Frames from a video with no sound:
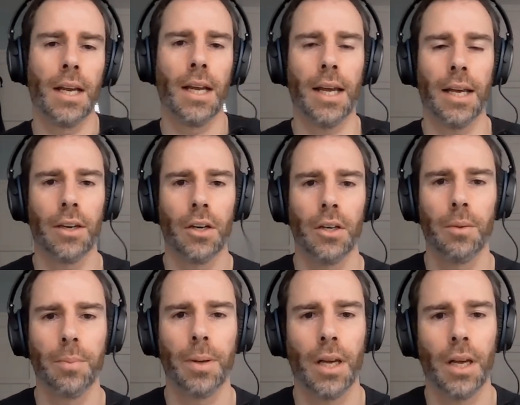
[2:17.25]
I
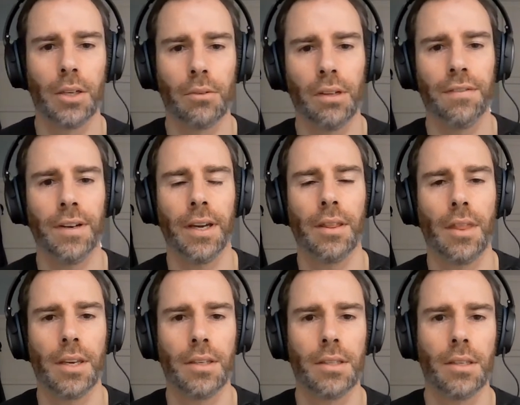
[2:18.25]
hope uh, you will find
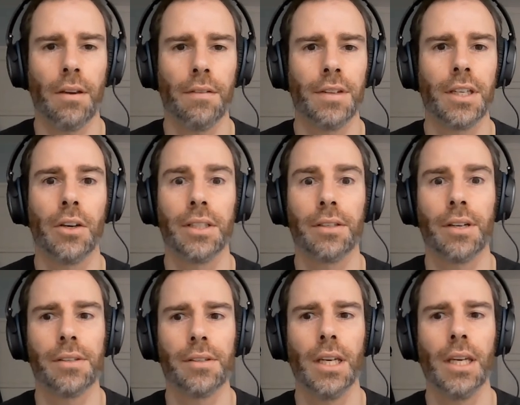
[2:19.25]
this uh, video
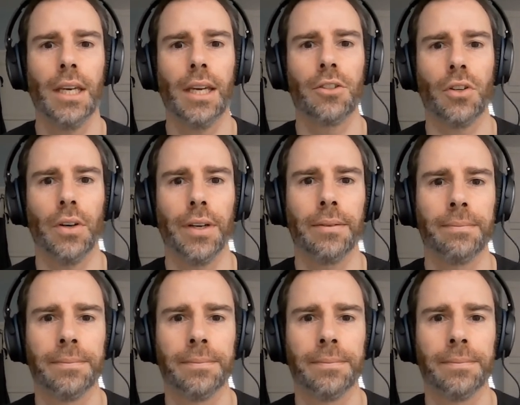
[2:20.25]
interesting. Enjoy.